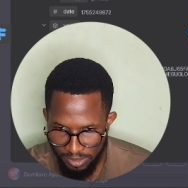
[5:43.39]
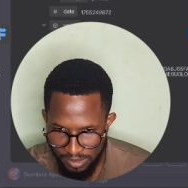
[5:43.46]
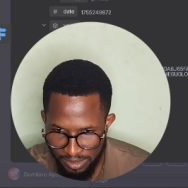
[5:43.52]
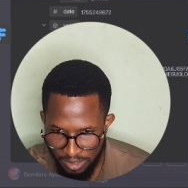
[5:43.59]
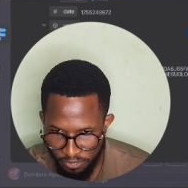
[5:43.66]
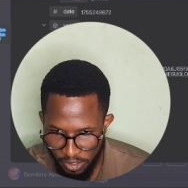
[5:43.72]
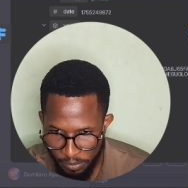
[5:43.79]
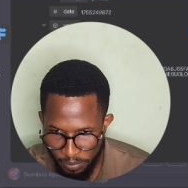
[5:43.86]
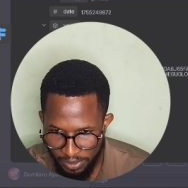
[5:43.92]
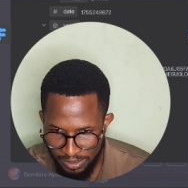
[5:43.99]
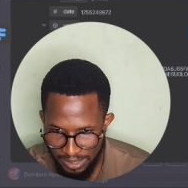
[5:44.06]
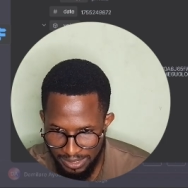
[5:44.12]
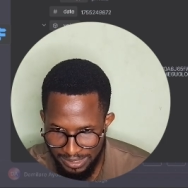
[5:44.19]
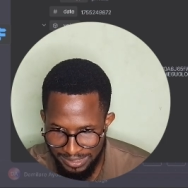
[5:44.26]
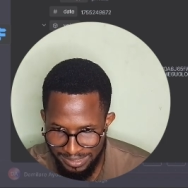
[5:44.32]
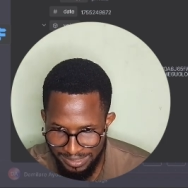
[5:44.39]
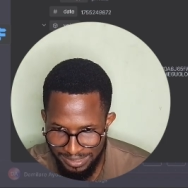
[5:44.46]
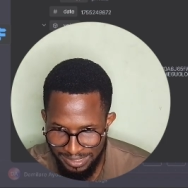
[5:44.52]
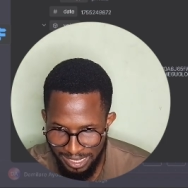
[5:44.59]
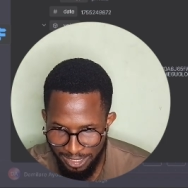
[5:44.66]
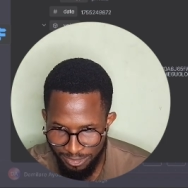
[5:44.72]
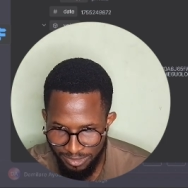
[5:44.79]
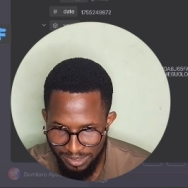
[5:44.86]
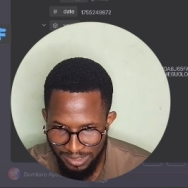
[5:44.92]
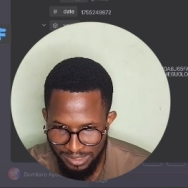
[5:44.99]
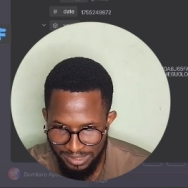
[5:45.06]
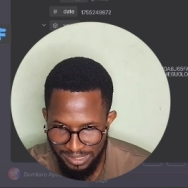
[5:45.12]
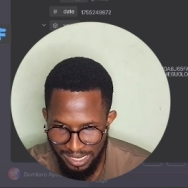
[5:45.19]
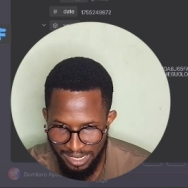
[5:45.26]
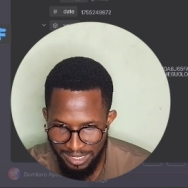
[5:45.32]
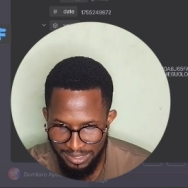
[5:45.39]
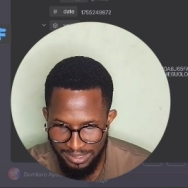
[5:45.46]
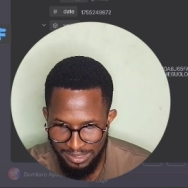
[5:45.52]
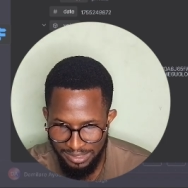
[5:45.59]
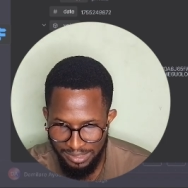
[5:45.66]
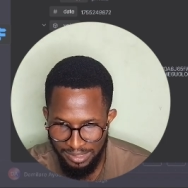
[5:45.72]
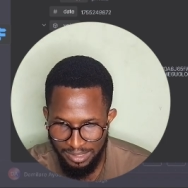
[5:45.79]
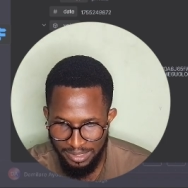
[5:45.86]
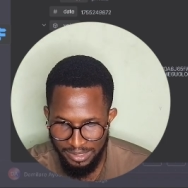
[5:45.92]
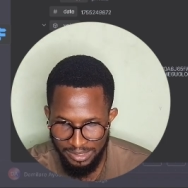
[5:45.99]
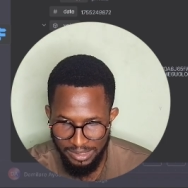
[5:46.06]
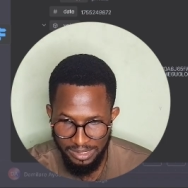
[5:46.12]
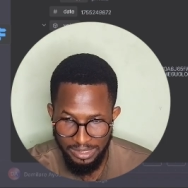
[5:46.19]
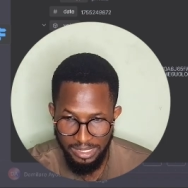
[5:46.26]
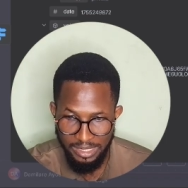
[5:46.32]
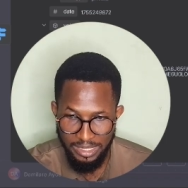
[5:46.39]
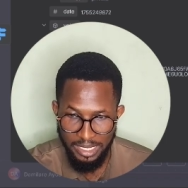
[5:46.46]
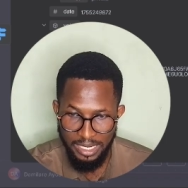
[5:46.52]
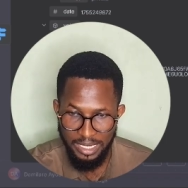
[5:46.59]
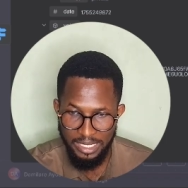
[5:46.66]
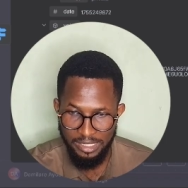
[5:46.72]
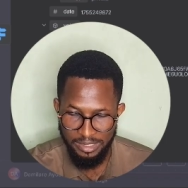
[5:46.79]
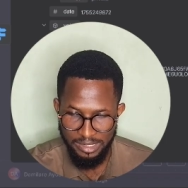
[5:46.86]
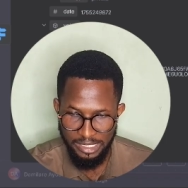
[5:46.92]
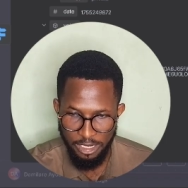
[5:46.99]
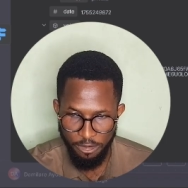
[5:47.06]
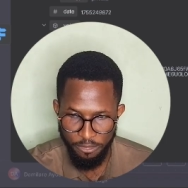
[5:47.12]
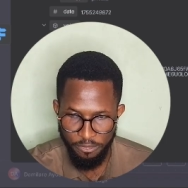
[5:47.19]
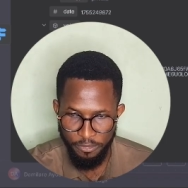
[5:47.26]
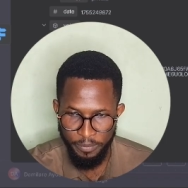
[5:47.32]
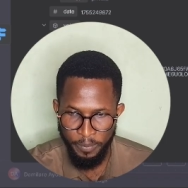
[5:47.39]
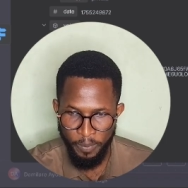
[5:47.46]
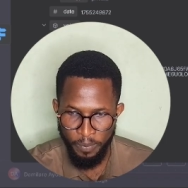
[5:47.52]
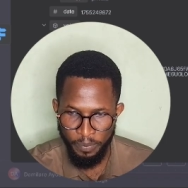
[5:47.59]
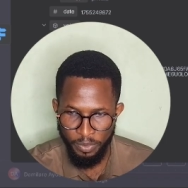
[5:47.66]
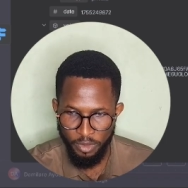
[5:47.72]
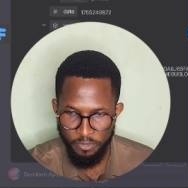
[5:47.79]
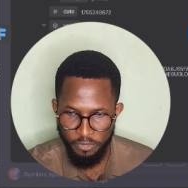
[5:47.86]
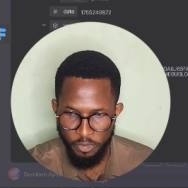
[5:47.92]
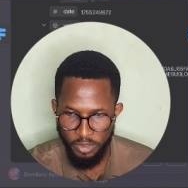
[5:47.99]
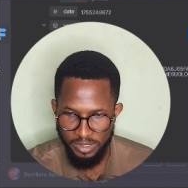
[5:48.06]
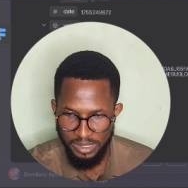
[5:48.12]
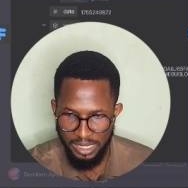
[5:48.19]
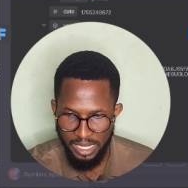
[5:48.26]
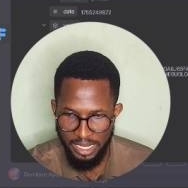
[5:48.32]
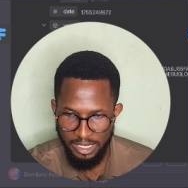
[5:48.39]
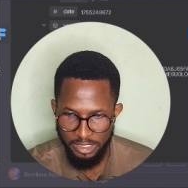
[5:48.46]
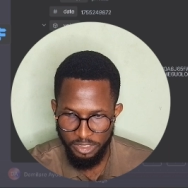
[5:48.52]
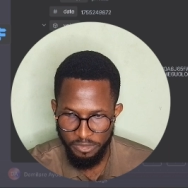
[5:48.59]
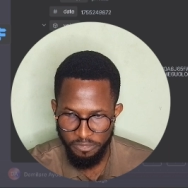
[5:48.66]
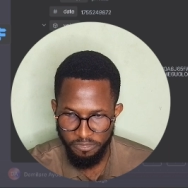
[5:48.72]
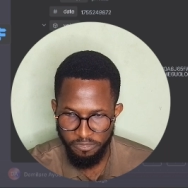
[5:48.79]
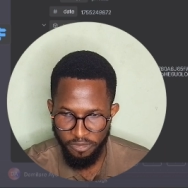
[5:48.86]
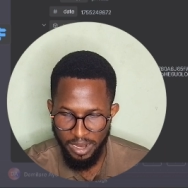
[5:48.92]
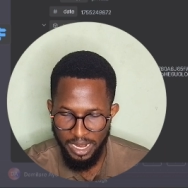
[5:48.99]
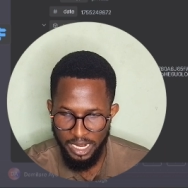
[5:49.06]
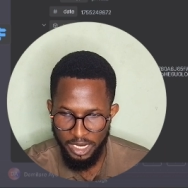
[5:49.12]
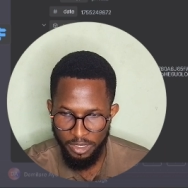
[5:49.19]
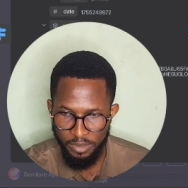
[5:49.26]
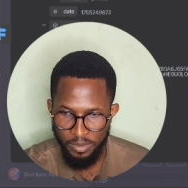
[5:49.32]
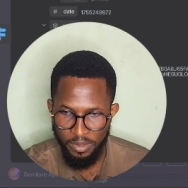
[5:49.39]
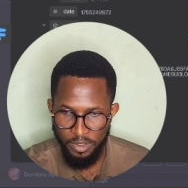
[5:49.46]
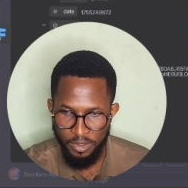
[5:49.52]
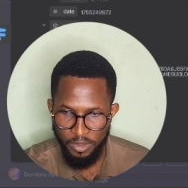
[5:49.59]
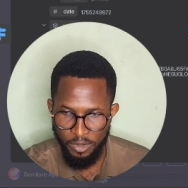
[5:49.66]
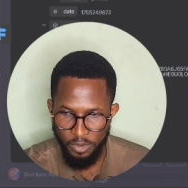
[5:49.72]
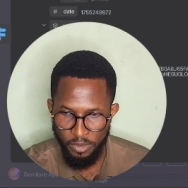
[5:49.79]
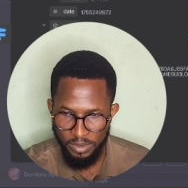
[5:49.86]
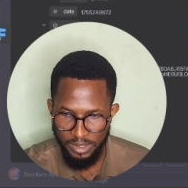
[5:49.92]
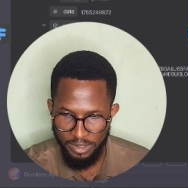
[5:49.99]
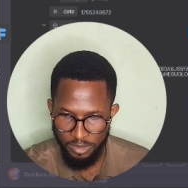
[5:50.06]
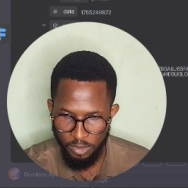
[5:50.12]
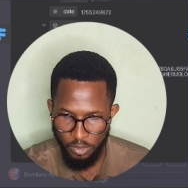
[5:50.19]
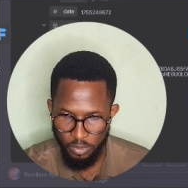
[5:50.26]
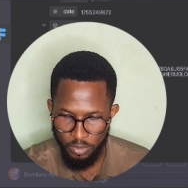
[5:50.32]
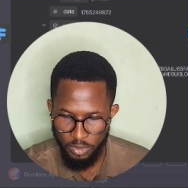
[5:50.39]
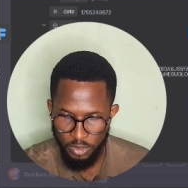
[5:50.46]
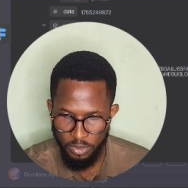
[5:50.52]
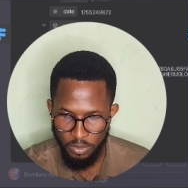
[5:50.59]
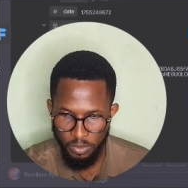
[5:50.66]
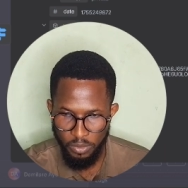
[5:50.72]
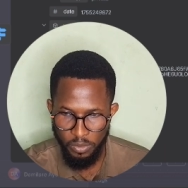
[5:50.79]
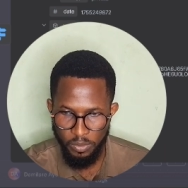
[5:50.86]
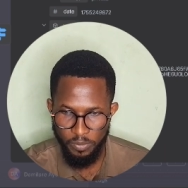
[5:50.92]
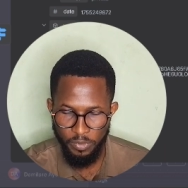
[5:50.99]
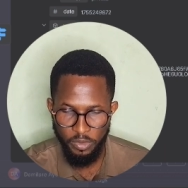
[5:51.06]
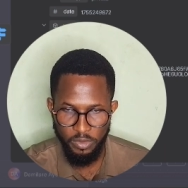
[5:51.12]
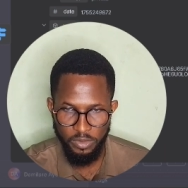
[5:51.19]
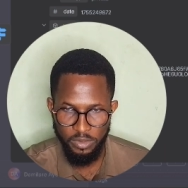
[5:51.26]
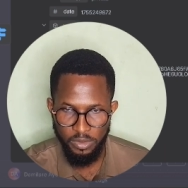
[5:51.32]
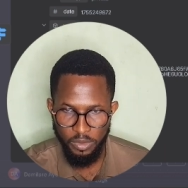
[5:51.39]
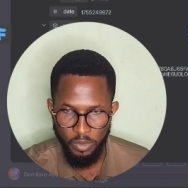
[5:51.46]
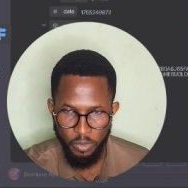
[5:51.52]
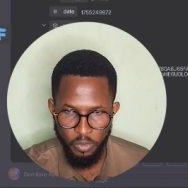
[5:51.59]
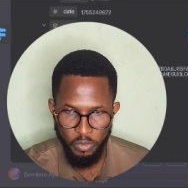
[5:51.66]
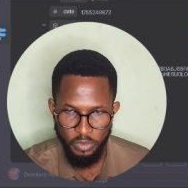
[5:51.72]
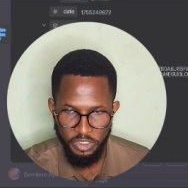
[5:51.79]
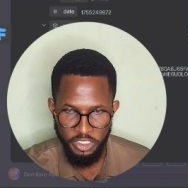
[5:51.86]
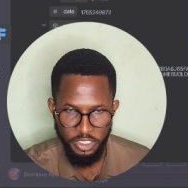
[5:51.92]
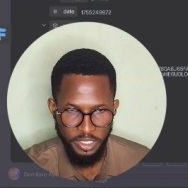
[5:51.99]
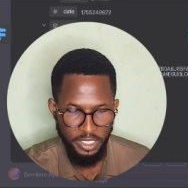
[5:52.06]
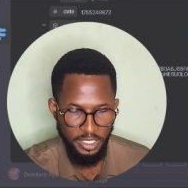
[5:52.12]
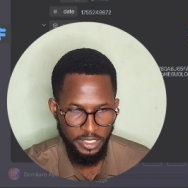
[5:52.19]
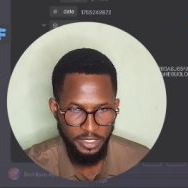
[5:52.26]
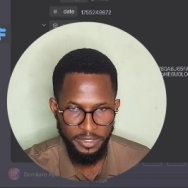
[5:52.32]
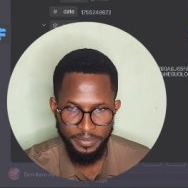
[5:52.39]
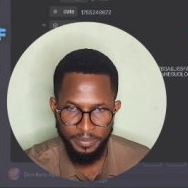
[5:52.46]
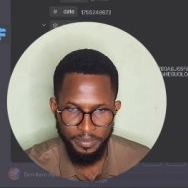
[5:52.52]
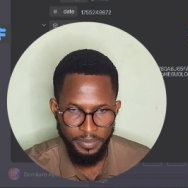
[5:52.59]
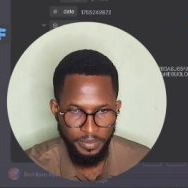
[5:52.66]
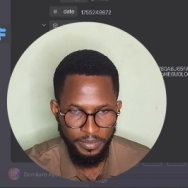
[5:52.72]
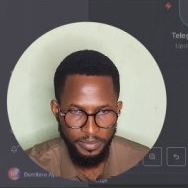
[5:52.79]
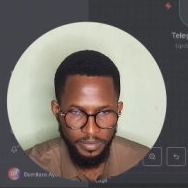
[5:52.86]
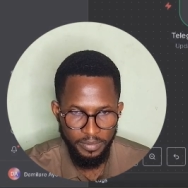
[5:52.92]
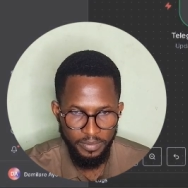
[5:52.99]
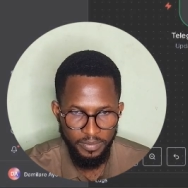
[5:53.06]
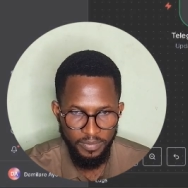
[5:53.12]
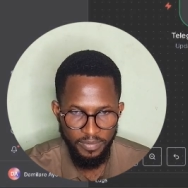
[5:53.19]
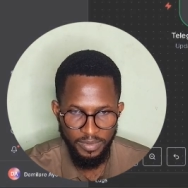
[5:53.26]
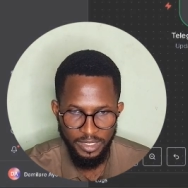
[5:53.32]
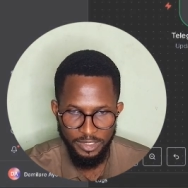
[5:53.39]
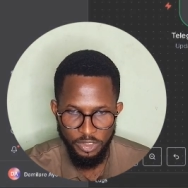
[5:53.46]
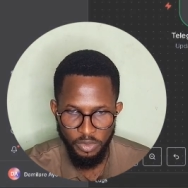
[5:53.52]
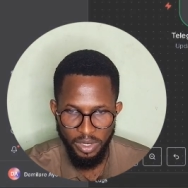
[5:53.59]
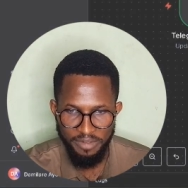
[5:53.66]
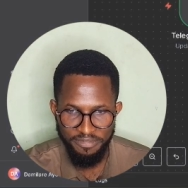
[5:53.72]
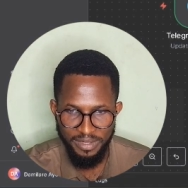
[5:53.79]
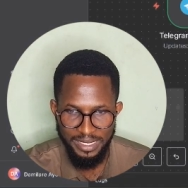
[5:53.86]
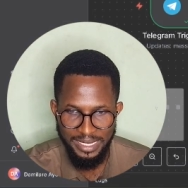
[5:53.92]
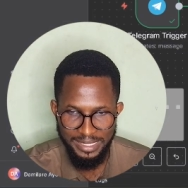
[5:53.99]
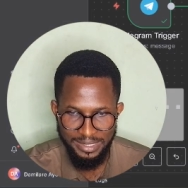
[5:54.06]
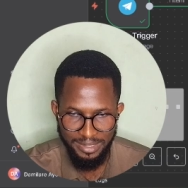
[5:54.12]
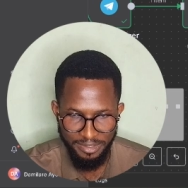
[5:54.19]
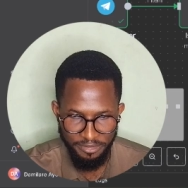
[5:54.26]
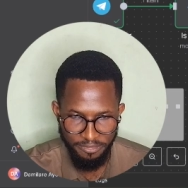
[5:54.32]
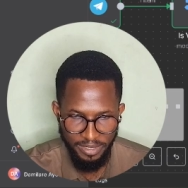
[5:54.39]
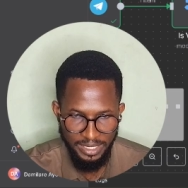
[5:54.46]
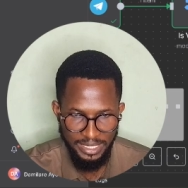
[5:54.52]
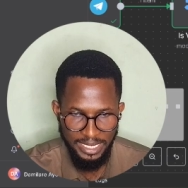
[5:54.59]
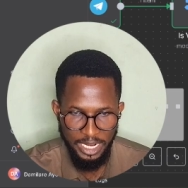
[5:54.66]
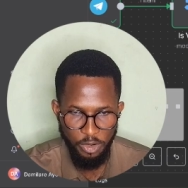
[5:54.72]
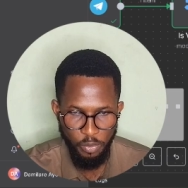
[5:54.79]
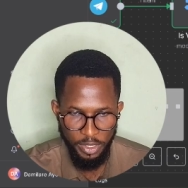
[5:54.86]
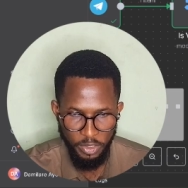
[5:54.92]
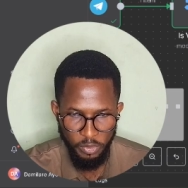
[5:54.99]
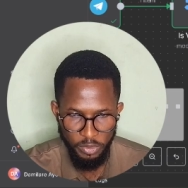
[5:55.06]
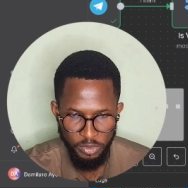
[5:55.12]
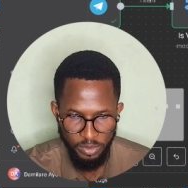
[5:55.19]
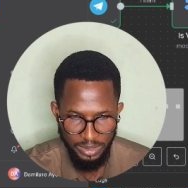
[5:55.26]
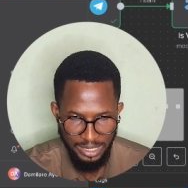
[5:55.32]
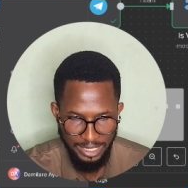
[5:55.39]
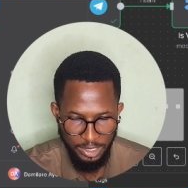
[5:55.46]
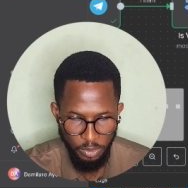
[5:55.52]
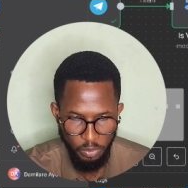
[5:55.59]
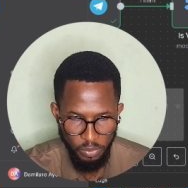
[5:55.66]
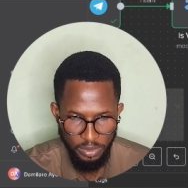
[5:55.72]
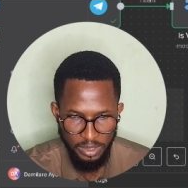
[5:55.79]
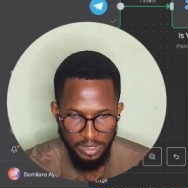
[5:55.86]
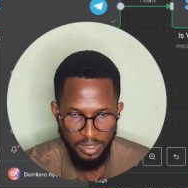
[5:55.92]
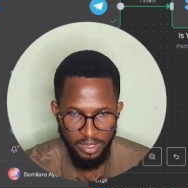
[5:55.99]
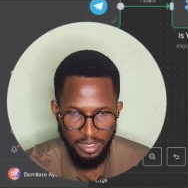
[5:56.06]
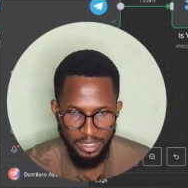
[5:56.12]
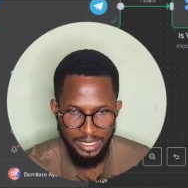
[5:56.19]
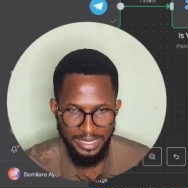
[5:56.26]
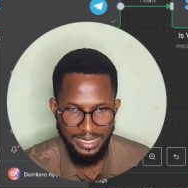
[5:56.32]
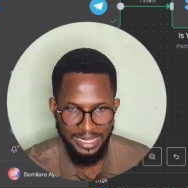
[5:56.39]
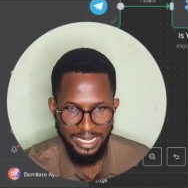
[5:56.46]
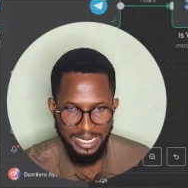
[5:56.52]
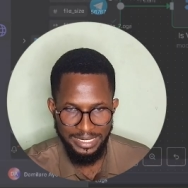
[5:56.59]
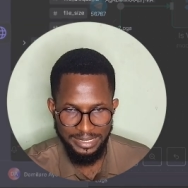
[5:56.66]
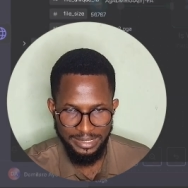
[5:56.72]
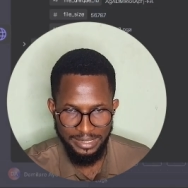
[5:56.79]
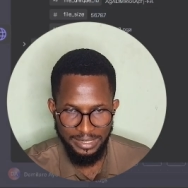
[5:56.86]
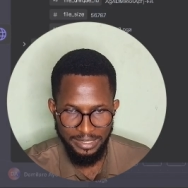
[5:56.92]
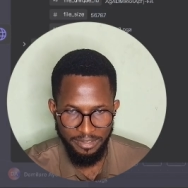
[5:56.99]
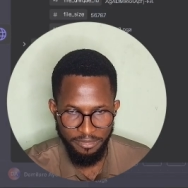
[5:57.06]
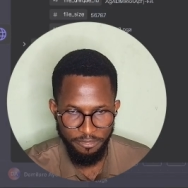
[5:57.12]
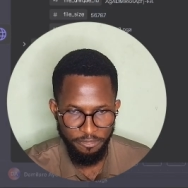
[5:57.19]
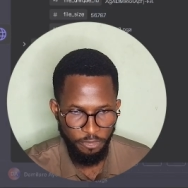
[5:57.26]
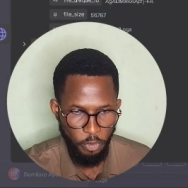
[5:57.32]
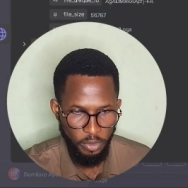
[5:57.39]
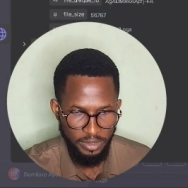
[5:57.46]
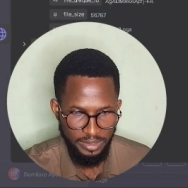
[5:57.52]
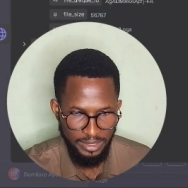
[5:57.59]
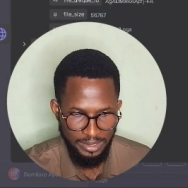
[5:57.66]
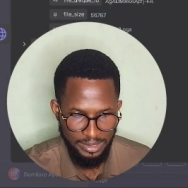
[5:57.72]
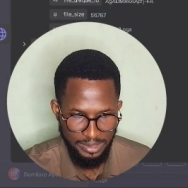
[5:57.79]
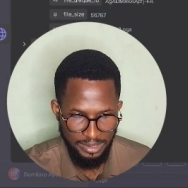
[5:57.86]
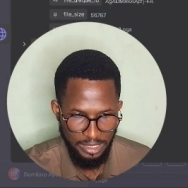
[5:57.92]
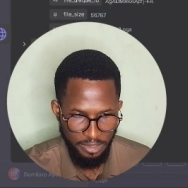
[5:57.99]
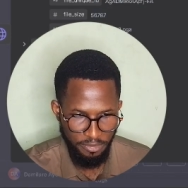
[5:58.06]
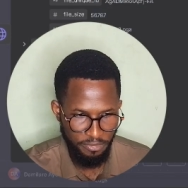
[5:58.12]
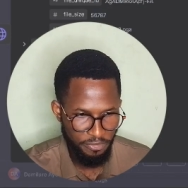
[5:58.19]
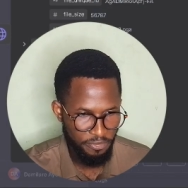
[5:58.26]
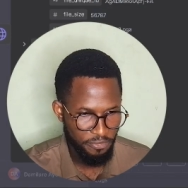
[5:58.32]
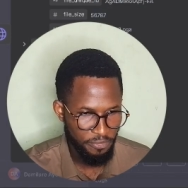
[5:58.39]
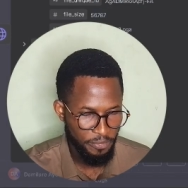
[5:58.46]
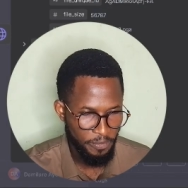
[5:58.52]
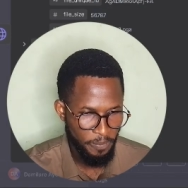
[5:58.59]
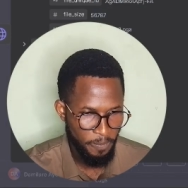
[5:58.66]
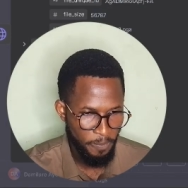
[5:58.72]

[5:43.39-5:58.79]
See the file path, and this is actually the data itself, voice/file_2.oga. So after getting the file, now we're going to download that voice itself.